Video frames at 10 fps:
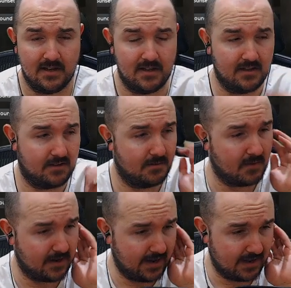This is
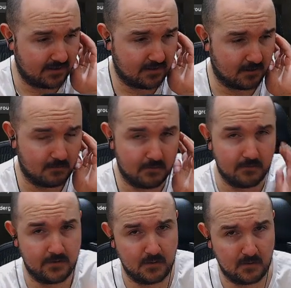my hands-on
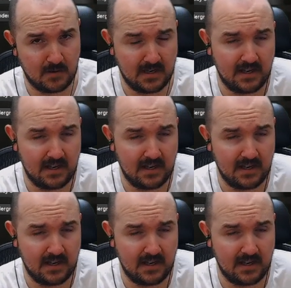review